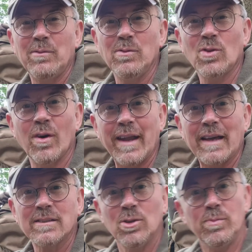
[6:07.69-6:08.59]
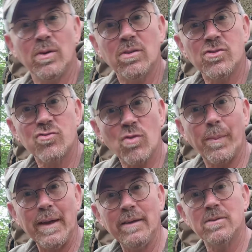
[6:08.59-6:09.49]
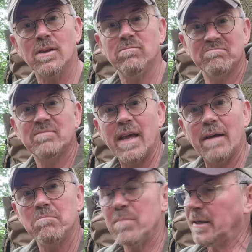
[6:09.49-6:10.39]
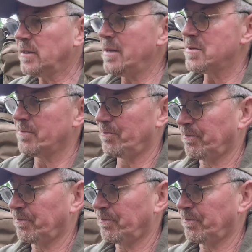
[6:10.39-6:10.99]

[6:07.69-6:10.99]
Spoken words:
if you've got an axe loop you can just drop it into. Yeah, makes sense.